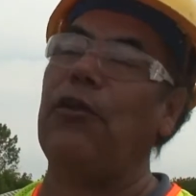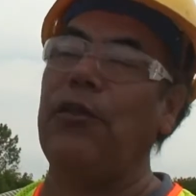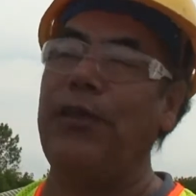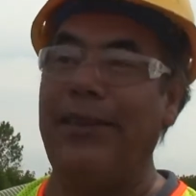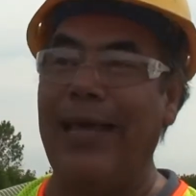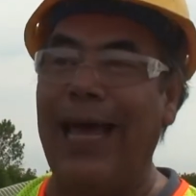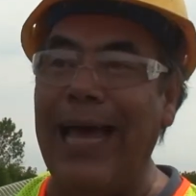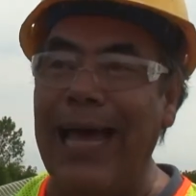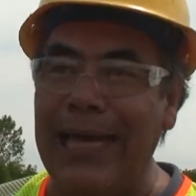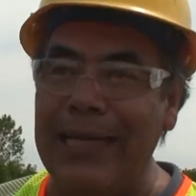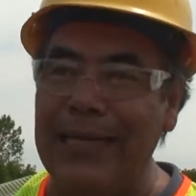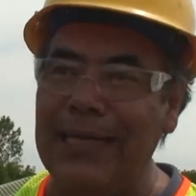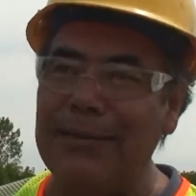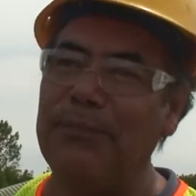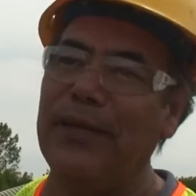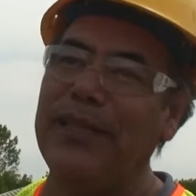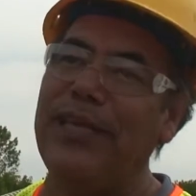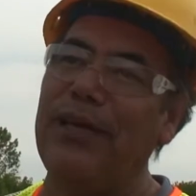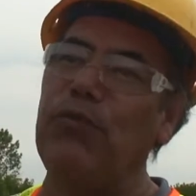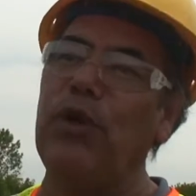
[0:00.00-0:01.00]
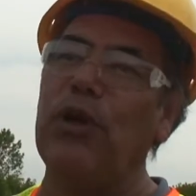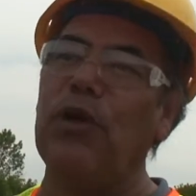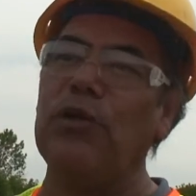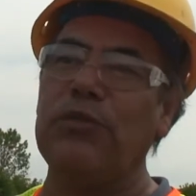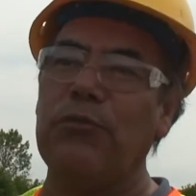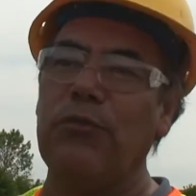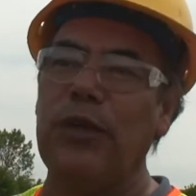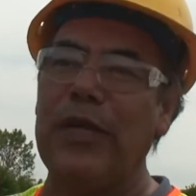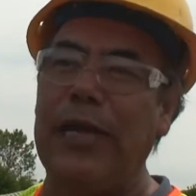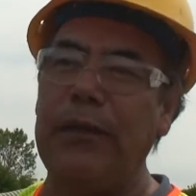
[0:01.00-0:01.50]
only that, but then we're
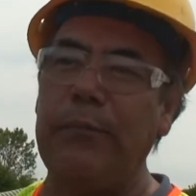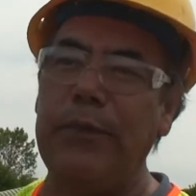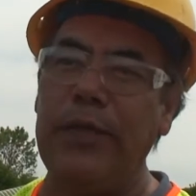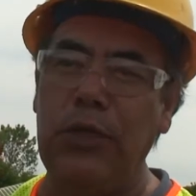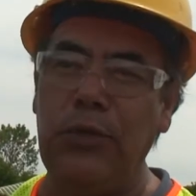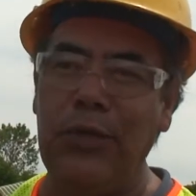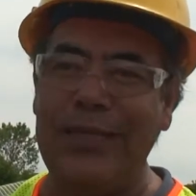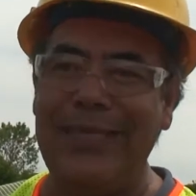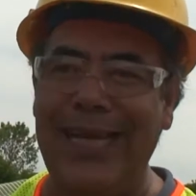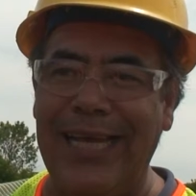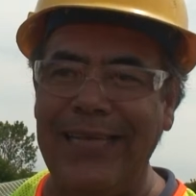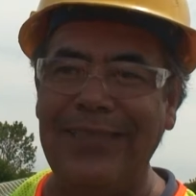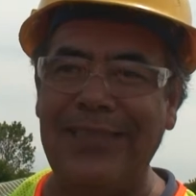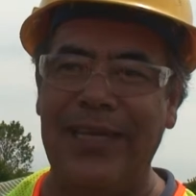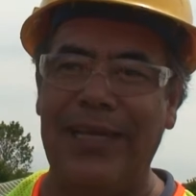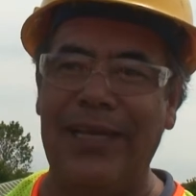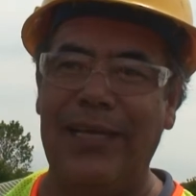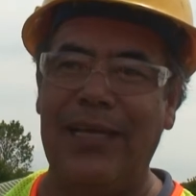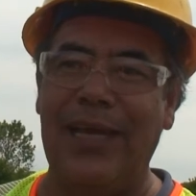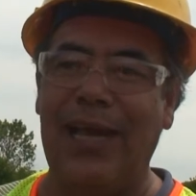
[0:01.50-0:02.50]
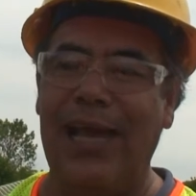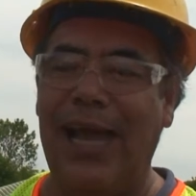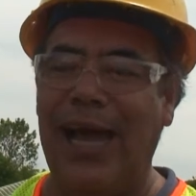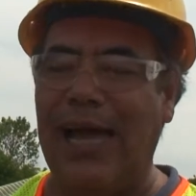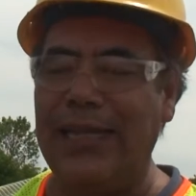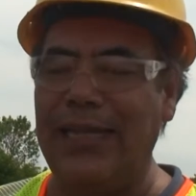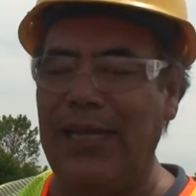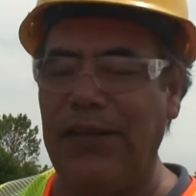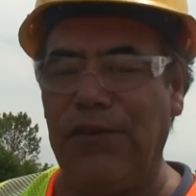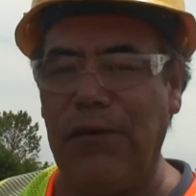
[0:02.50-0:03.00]
going to be doing testing
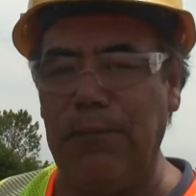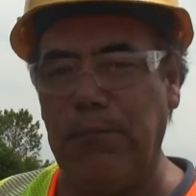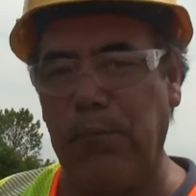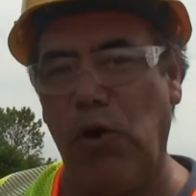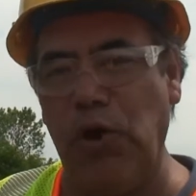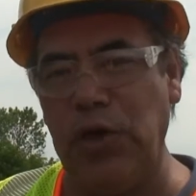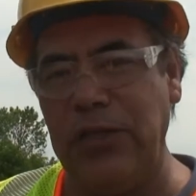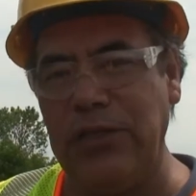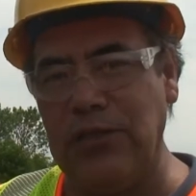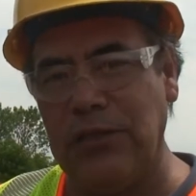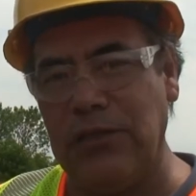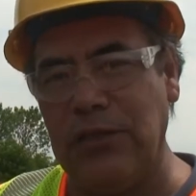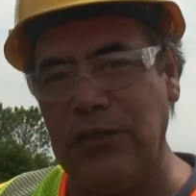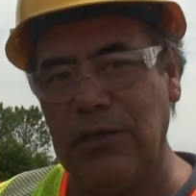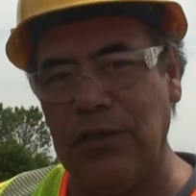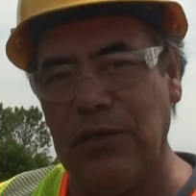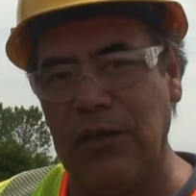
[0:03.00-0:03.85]
at different points